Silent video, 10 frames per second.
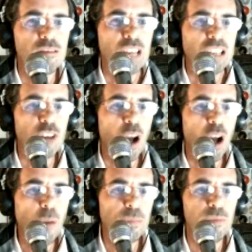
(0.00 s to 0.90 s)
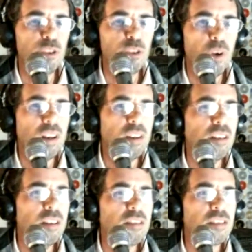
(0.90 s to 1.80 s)
Tom, do you want
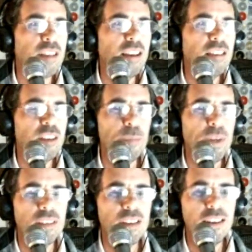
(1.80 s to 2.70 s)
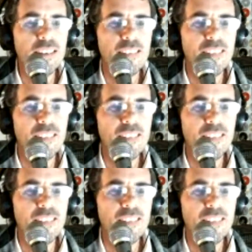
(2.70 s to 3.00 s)
to say anything about that?